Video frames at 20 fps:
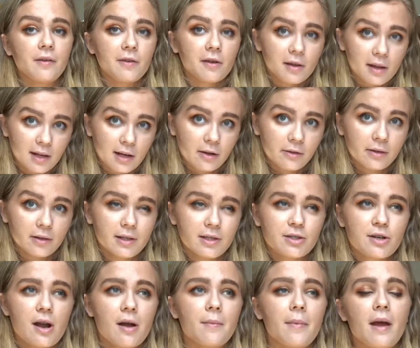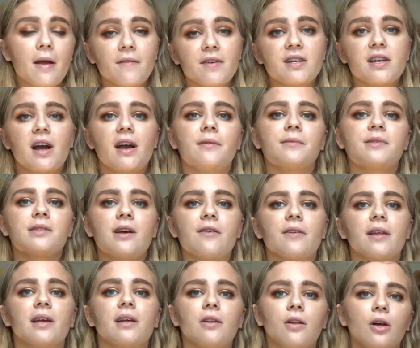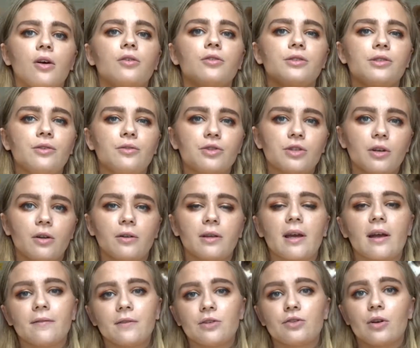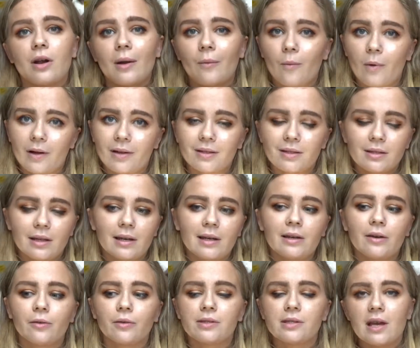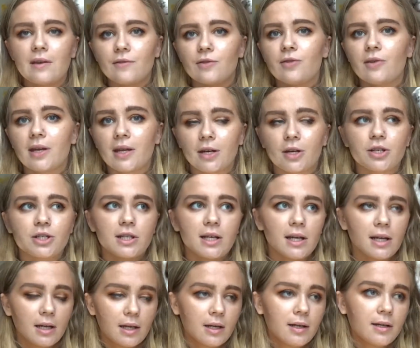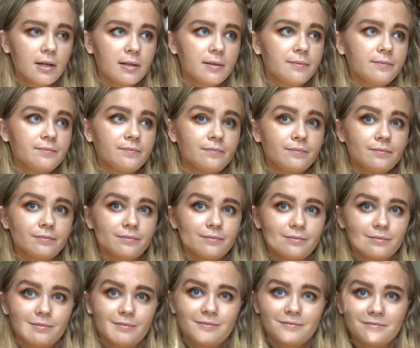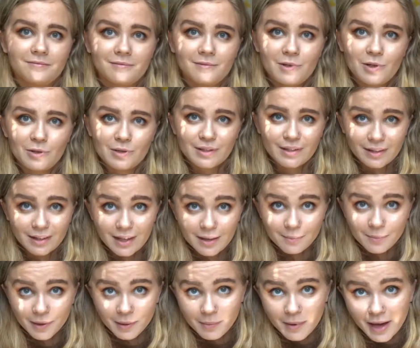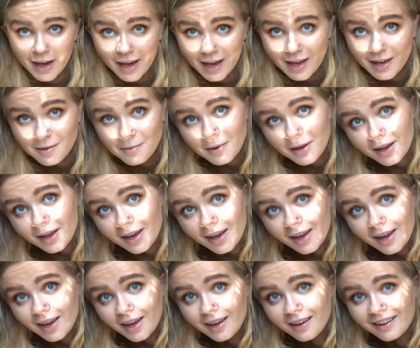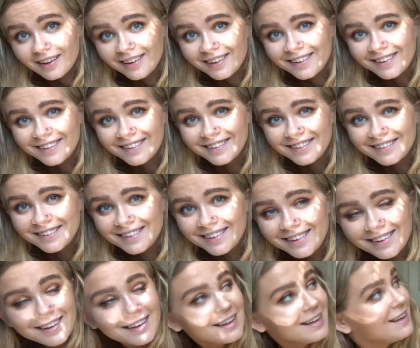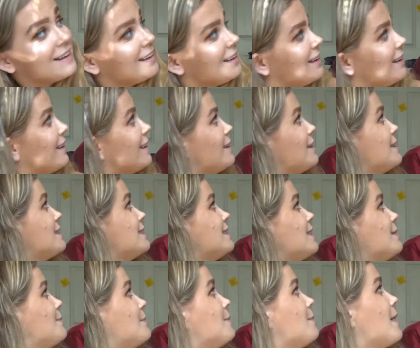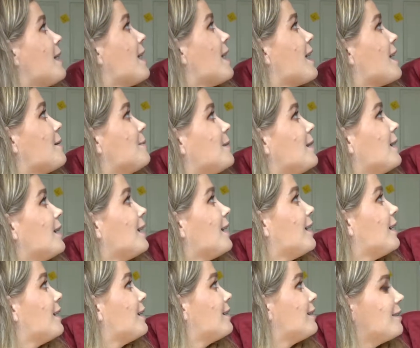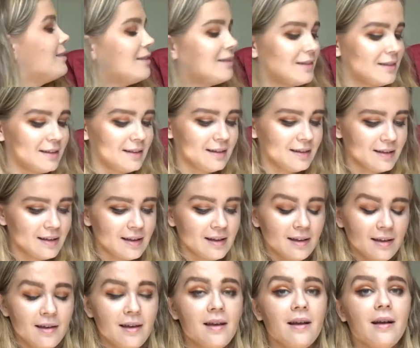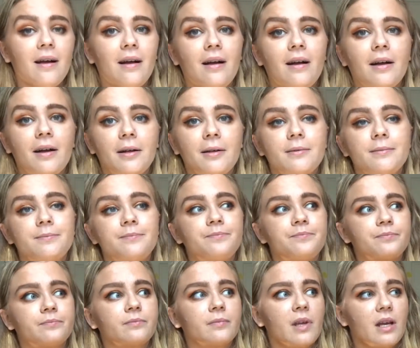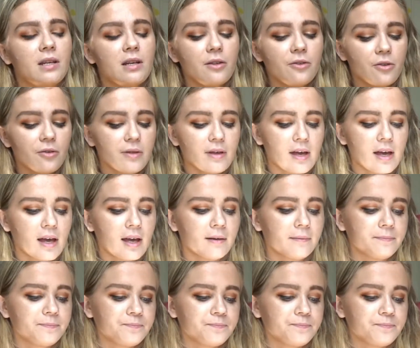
you clean out the lint trap every time, stuff like clothes, you should only have to dry once, and it'll save you energy. You sleepy baby. You sleepy baby. Another thing,